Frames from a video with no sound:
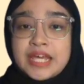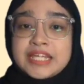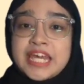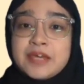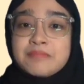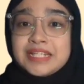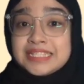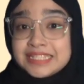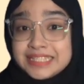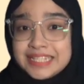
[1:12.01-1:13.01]
can be
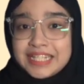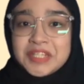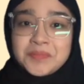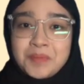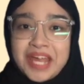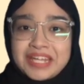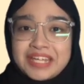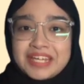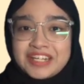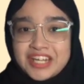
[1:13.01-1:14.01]
seen by
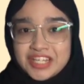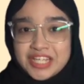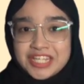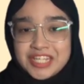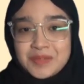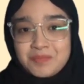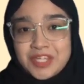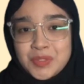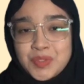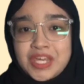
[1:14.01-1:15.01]
the relationship
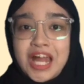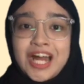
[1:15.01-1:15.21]
between